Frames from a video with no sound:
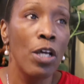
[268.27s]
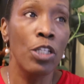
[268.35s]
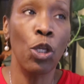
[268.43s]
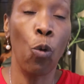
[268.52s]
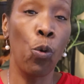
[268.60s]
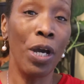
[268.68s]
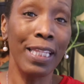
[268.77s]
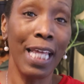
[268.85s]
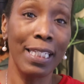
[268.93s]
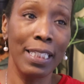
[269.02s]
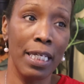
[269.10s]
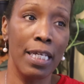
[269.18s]
So, what
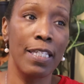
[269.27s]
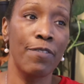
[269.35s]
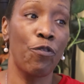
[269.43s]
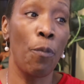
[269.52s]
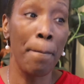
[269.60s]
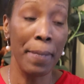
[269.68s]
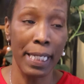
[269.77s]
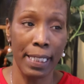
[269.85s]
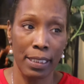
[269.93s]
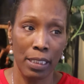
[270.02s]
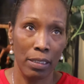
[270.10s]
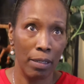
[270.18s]
that does for
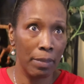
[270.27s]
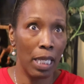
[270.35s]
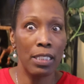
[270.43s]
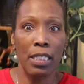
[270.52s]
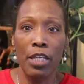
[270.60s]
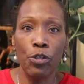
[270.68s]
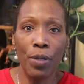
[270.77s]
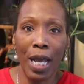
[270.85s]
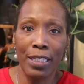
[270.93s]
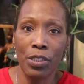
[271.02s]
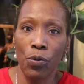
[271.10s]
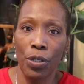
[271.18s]
me, I'm not saying you
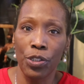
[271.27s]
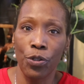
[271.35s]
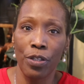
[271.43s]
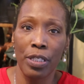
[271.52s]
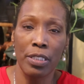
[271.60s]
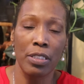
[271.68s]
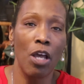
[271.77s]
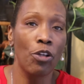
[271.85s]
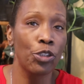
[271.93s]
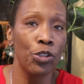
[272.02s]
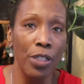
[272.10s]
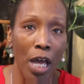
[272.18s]
guys go and do this,
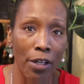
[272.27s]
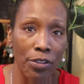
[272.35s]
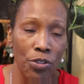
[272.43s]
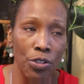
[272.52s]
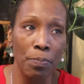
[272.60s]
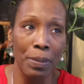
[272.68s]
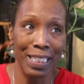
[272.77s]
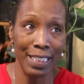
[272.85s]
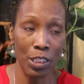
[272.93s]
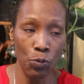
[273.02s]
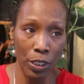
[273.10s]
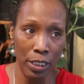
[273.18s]
talk to your doctors, but this
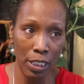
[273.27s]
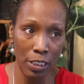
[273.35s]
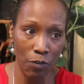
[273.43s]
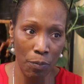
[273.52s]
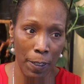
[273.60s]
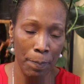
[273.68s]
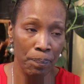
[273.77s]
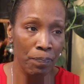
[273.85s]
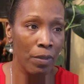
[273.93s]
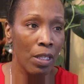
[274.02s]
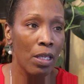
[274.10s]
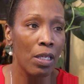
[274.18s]
is what it does for me.
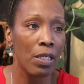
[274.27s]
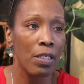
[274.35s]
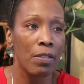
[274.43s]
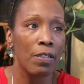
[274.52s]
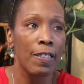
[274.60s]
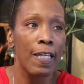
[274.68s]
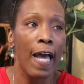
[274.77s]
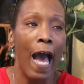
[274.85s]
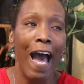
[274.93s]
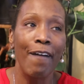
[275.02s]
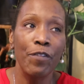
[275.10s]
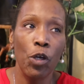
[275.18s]

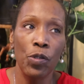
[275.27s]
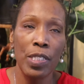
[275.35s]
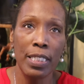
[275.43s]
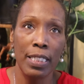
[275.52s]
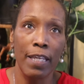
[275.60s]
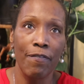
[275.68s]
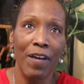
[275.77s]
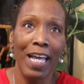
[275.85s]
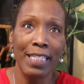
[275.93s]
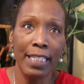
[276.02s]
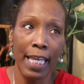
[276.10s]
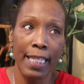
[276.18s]
I've noticed if
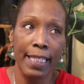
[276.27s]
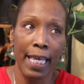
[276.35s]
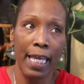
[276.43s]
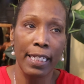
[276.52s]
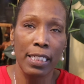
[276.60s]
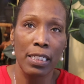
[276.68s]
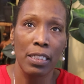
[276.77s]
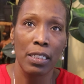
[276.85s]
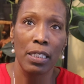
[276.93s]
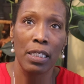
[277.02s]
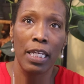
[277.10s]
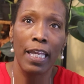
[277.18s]
I take that,
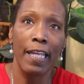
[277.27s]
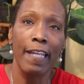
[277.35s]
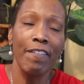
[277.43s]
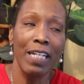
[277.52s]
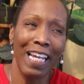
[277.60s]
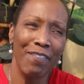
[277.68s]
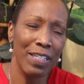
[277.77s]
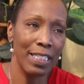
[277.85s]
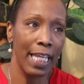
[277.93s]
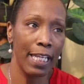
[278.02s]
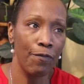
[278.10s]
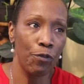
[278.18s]
even like if I
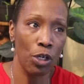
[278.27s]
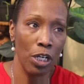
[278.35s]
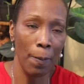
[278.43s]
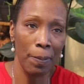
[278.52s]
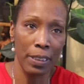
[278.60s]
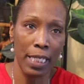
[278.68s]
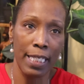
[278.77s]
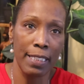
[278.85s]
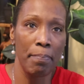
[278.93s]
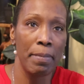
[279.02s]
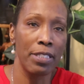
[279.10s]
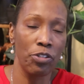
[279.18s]
take it for a couple of days
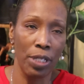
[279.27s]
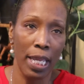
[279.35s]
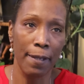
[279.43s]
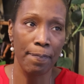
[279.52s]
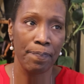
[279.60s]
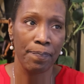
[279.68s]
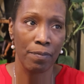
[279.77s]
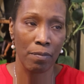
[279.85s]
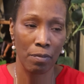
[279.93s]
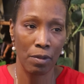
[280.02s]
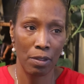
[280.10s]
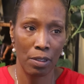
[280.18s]
and miss a day,
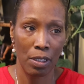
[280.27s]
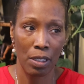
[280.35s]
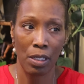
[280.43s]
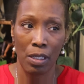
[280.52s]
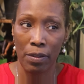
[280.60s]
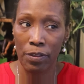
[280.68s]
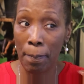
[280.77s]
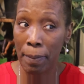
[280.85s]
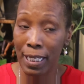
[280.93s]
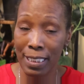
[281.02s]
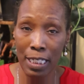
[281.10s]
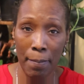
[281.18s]
the
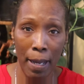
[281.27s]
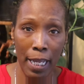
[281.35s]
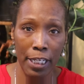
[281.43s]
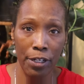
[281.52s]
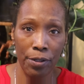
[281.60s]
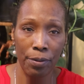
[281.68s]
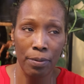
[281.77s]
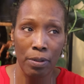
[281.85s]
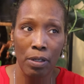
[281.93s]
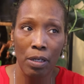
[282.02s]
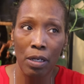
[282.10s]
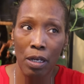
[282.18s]
buzzing in my ear
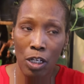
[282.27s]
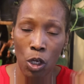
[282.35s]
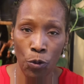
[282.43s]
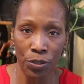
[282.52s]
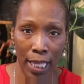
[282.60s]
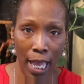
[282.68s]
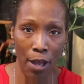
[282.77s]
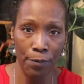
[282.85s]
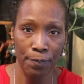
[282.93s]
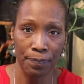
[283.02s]
goes down.